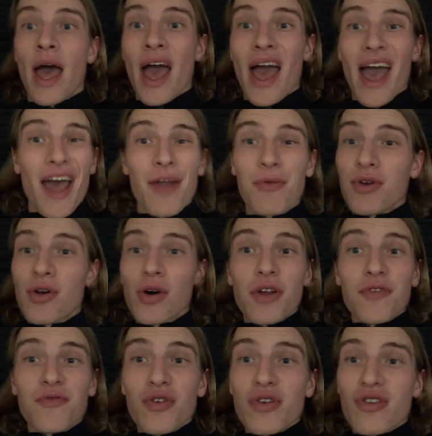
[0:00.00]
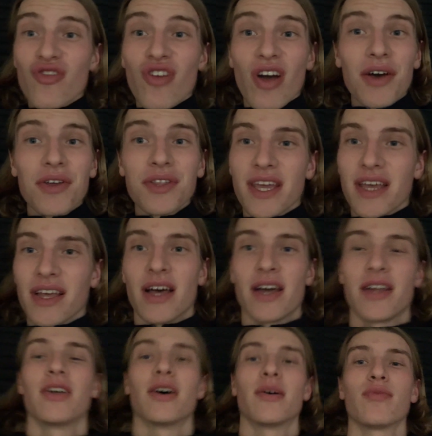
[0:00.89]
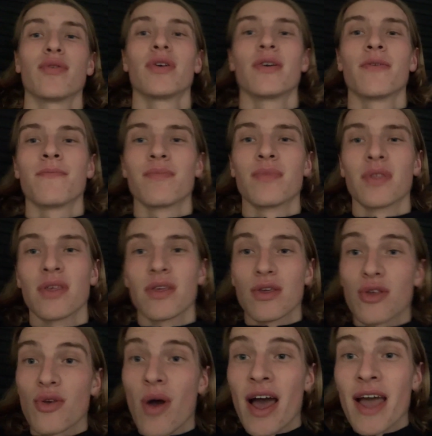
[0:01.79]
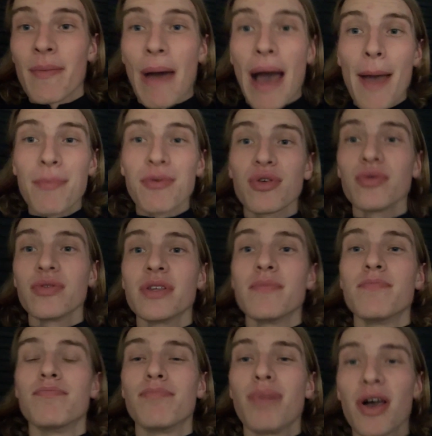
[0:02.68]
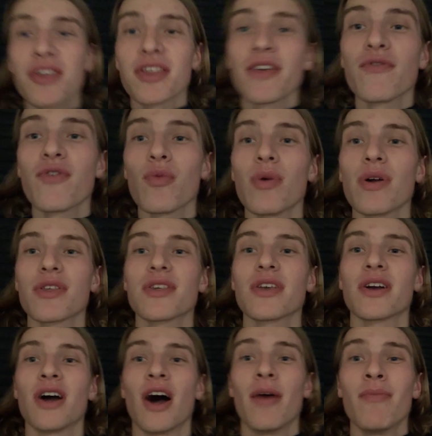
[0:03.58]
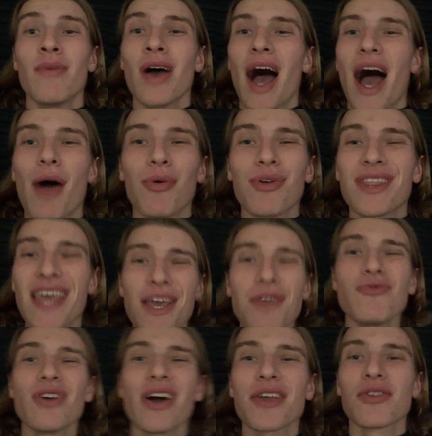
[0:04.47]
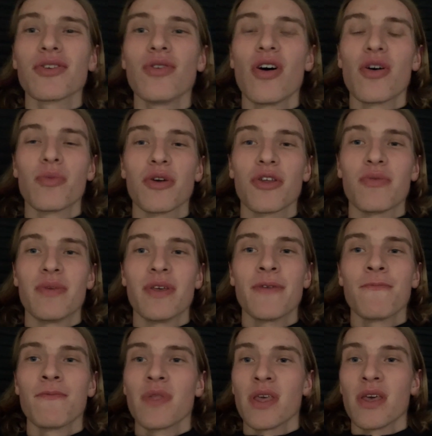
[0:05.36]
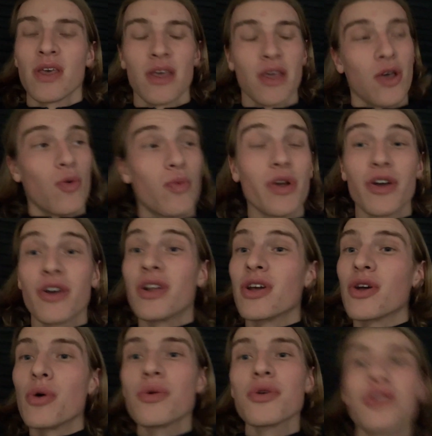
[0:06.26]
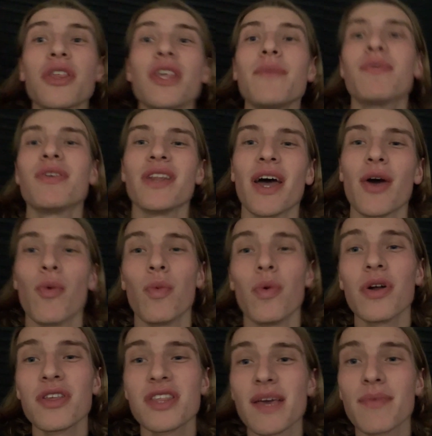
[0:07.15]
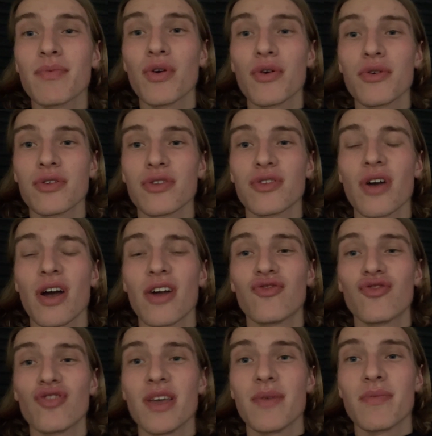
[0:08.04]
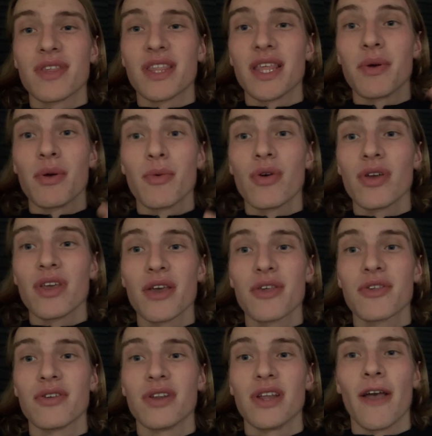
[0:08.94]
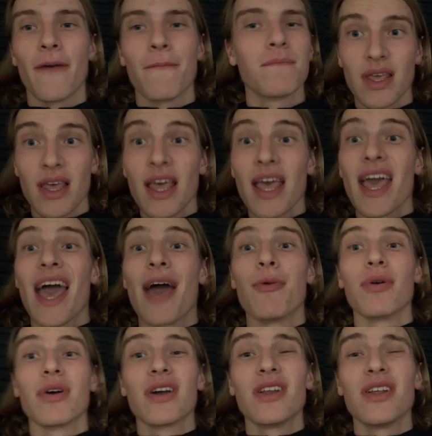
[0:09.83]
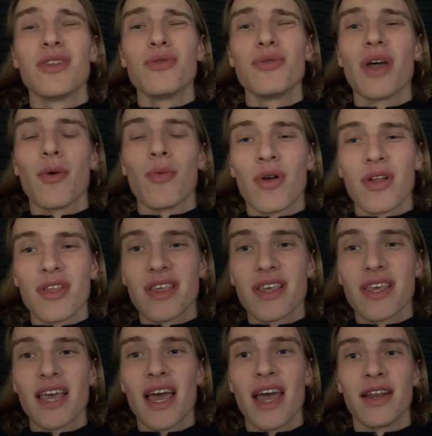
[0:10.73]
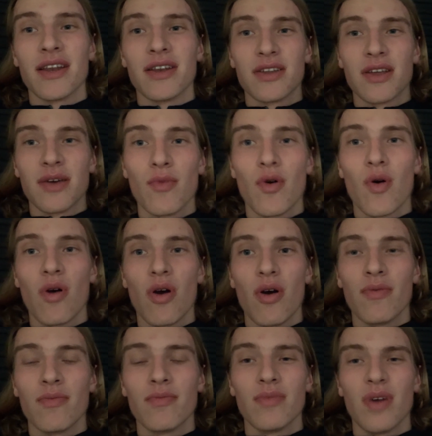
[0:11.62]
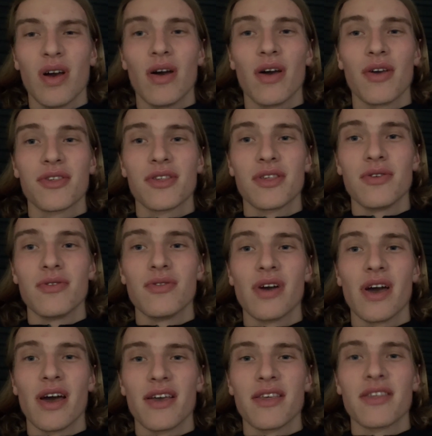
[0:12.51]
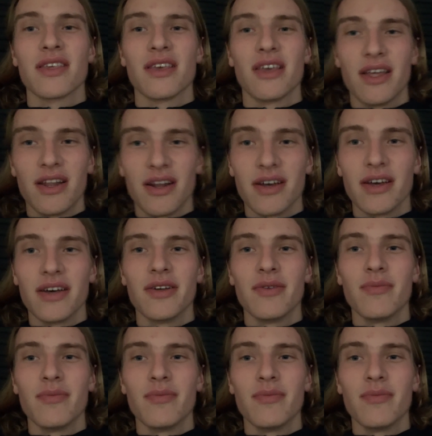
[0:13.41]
And we got our first trial date lined up. So I'm absolutely buzzing for what's to come. I will take you guys along with me. We are going to go to sleep tonight one step closer to our dreams than we were yesterday. And we're going to do that once again tomorrow. I'll see you guys in a little